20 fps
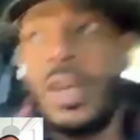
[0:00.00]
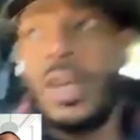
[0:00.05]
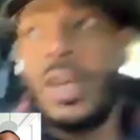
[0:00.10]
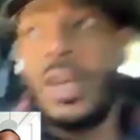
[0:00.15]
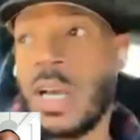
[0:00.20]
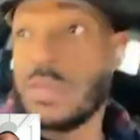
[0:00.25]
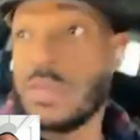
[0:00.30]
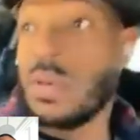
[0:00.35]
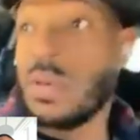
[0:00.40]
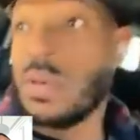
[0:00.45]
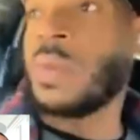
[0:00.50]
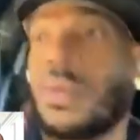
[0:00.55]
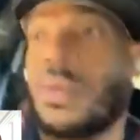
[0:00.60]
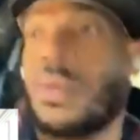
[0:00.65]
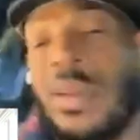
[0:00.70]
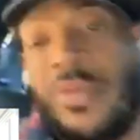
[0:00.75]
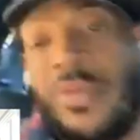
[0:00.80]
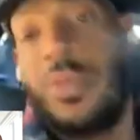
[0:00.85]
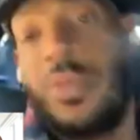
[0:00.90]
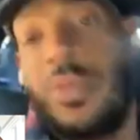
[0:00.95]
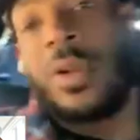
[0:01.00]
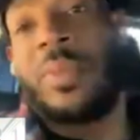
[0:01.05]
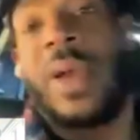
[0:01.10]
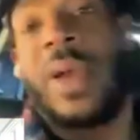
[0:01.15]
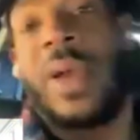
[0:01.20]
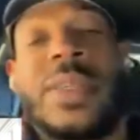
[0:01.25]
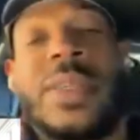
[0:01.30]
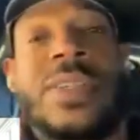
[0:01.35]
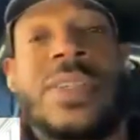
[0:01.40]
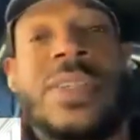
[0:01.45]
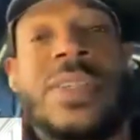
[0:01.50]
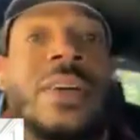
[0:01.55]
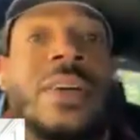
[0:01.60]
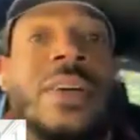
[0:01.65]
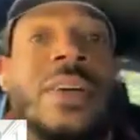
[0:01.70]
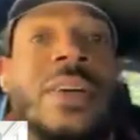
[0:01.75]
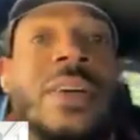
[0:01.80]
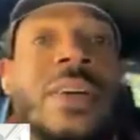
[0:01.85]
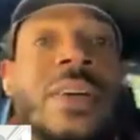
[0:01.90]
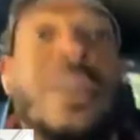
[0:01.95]
my yeah. mom couldn't afford a
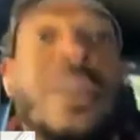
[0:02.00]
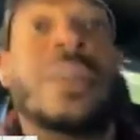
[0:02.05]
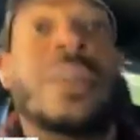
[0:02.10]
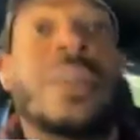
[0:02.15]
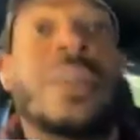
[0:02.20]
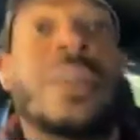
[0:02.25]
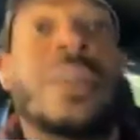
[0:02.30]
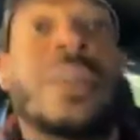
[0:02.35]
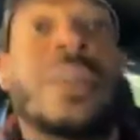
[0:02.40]
babysitter.